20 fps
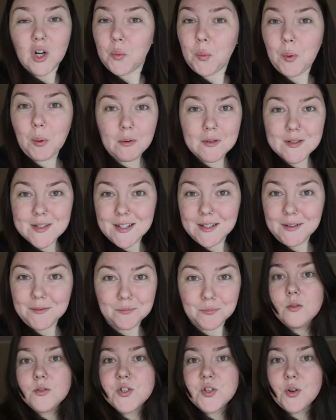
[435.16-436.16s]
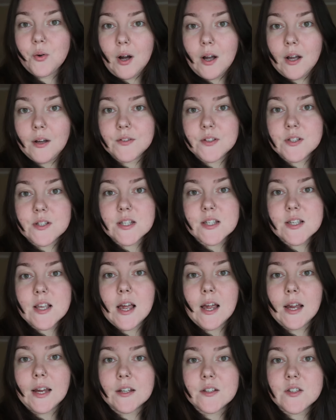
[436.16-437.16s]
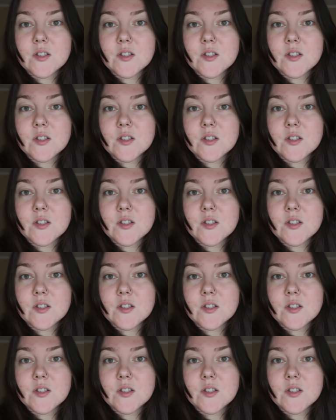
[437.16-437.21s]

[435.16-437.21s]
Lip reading: we will see. Also, I have to say,